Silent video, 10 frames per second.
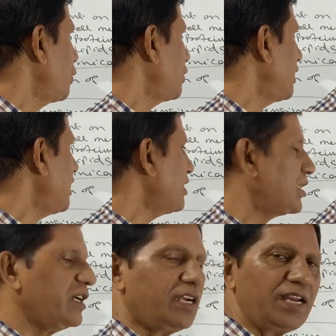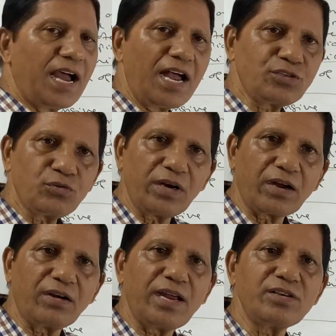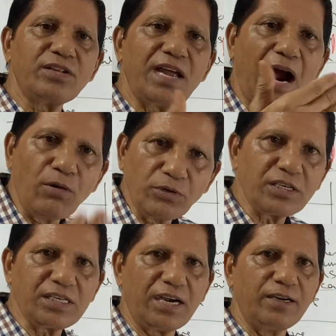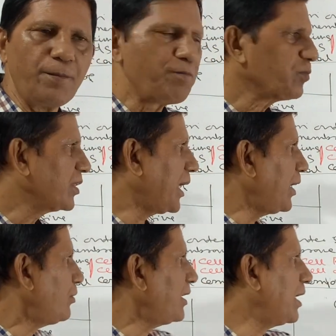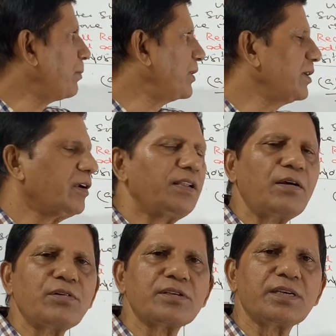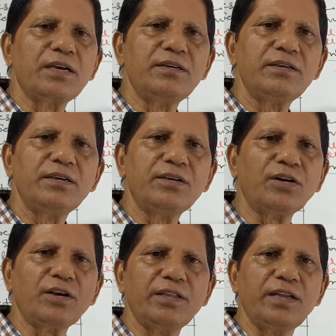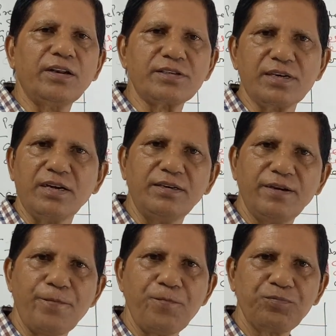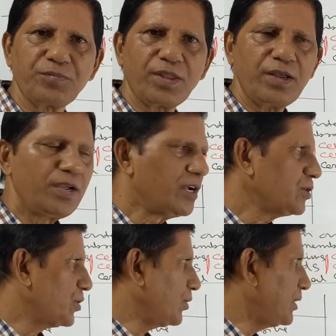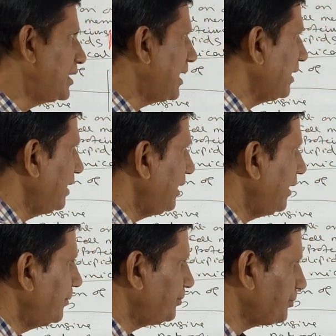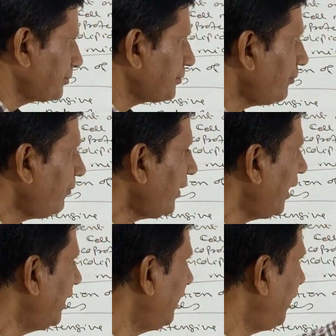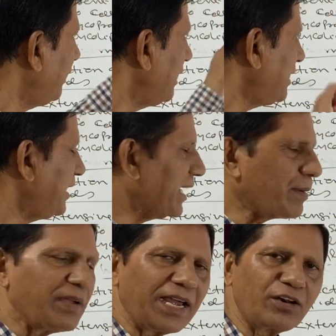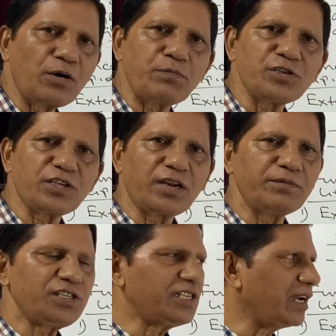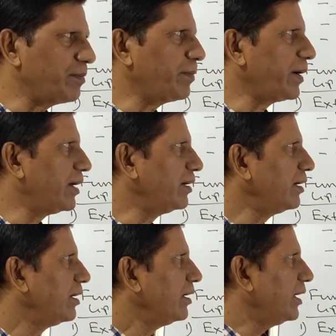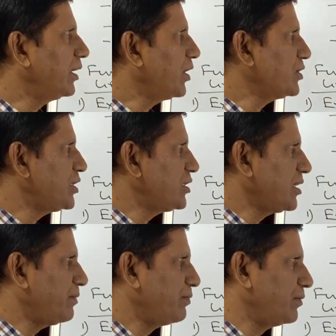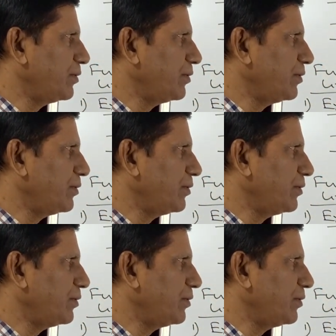since it has to recognize on the outer side, that is why they are present on the outer side, not on the inner side. So these are this is the chemical composition of the cell membrane. It consists of